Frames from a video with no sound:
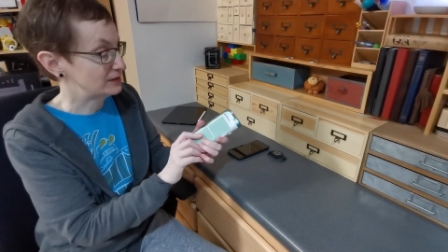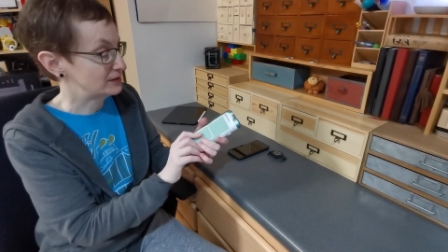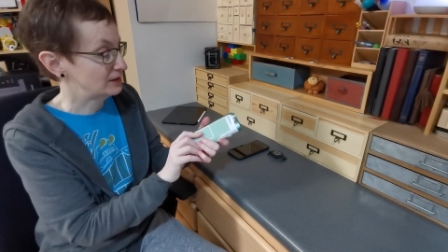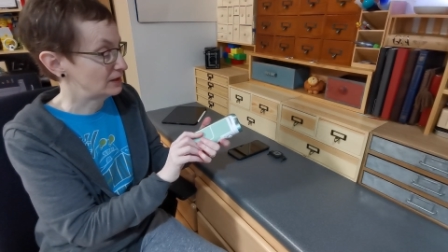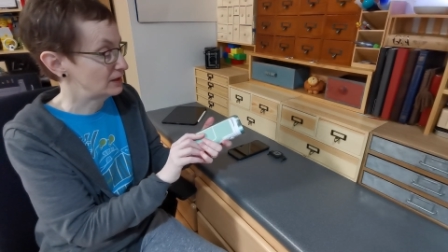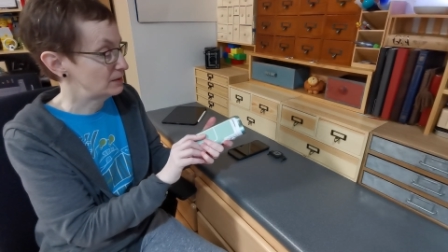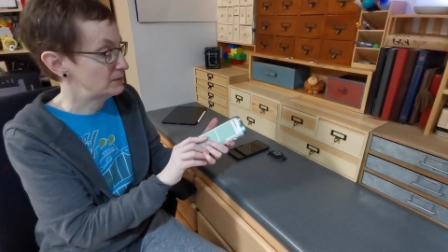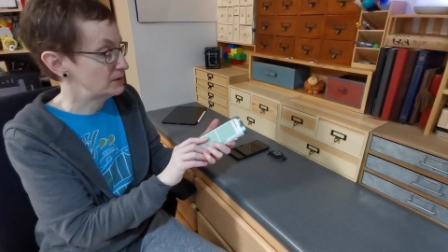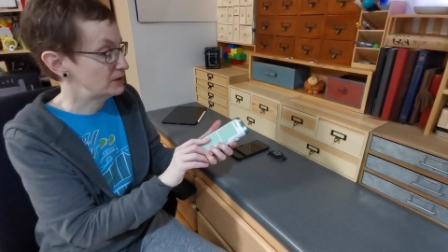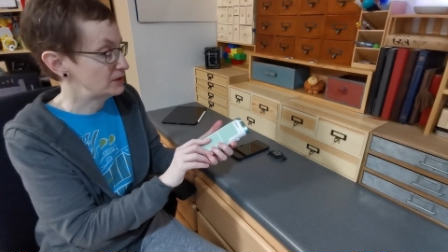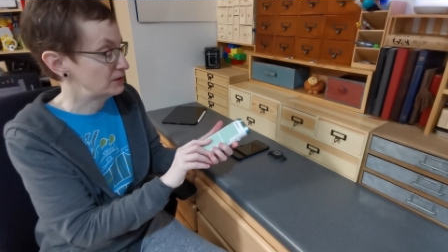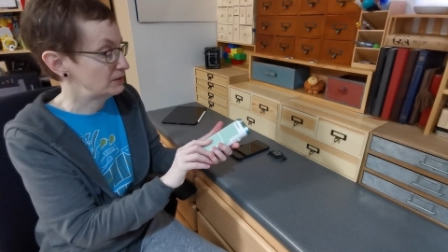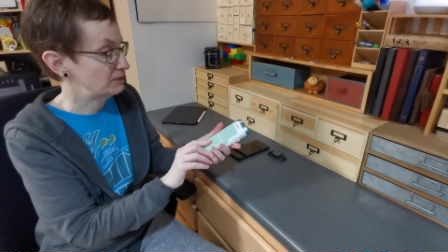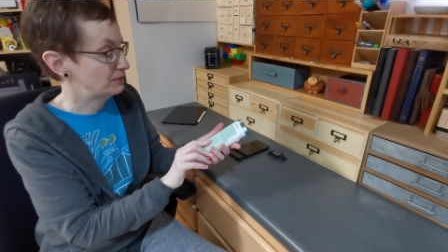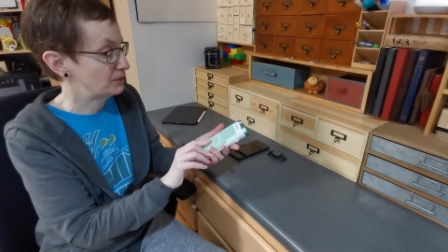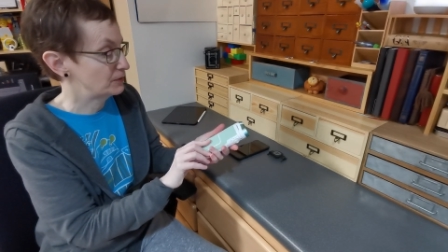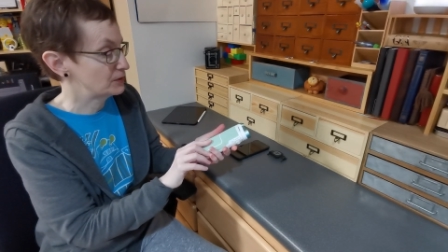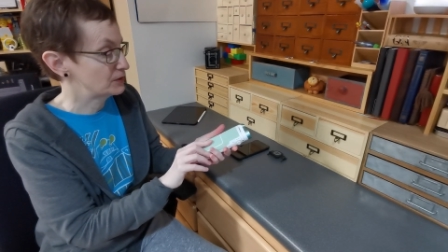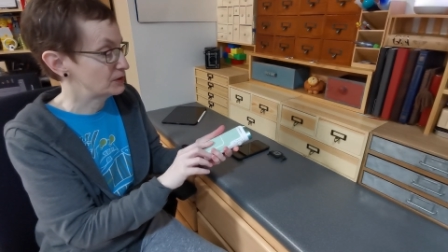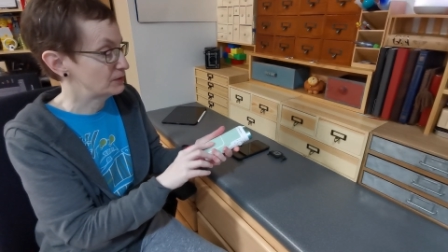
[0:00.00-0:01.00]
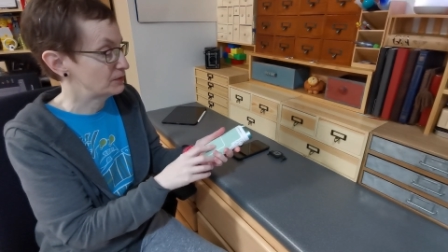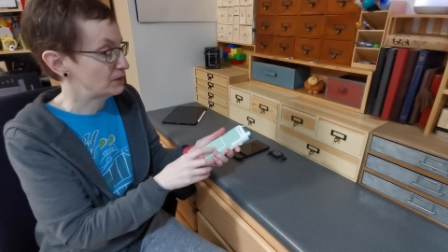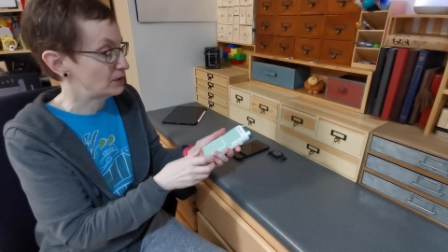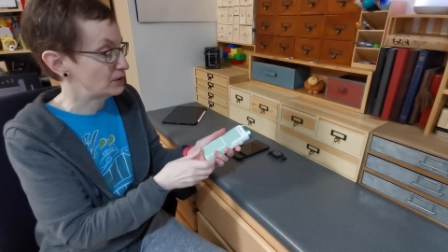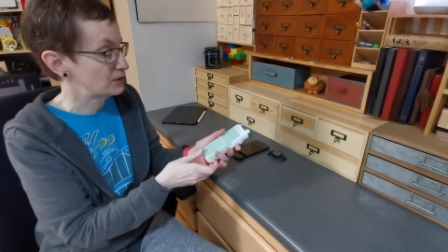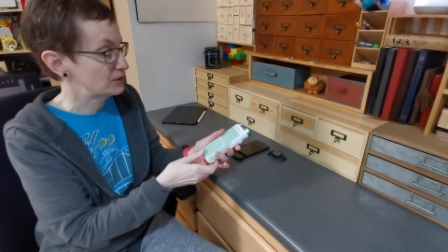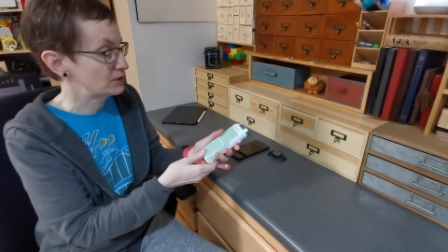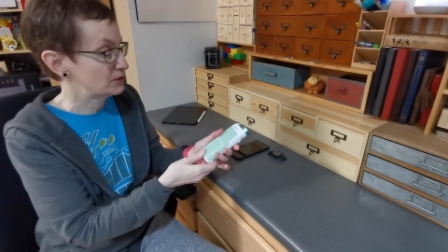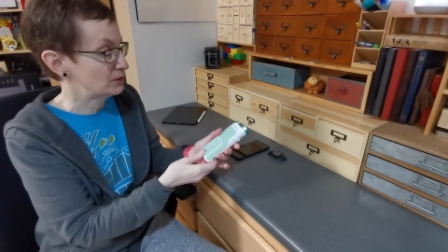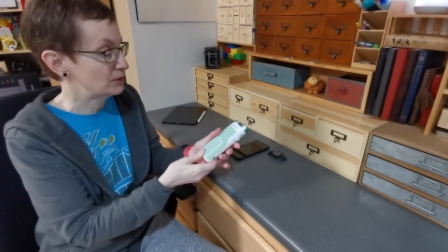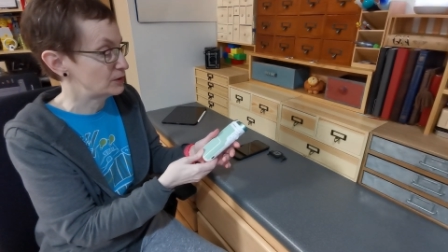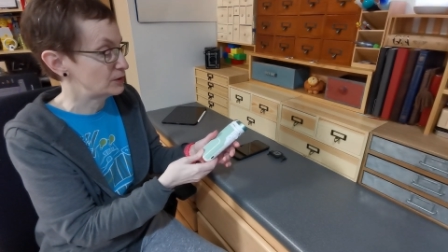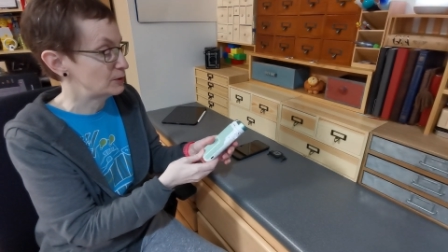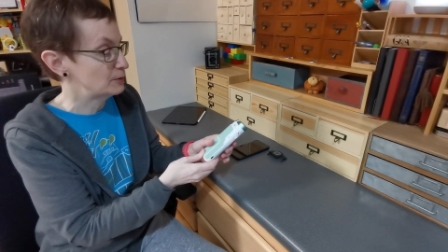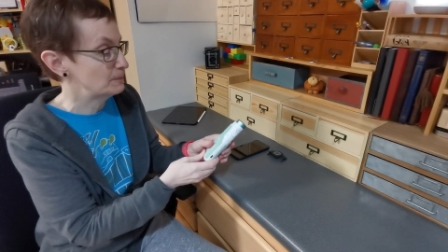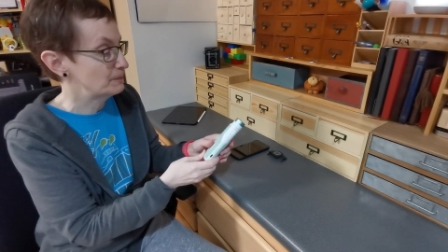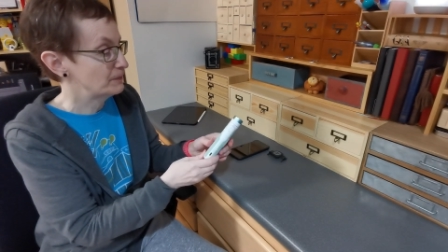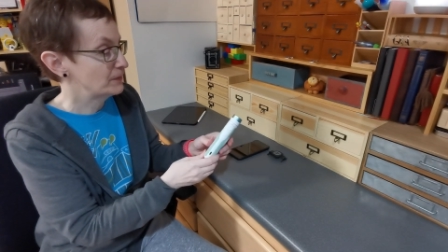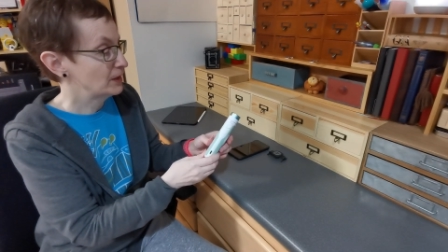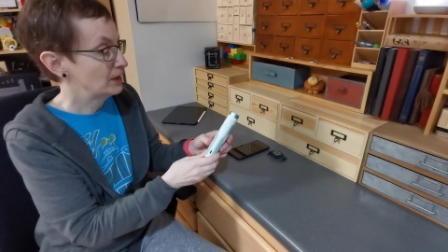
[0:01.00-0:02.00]
So let me first of all show
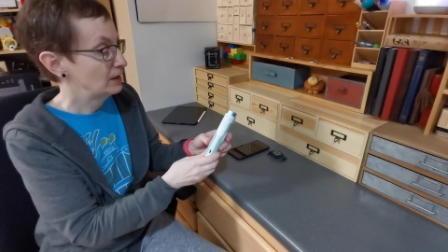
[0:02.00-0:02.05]
you.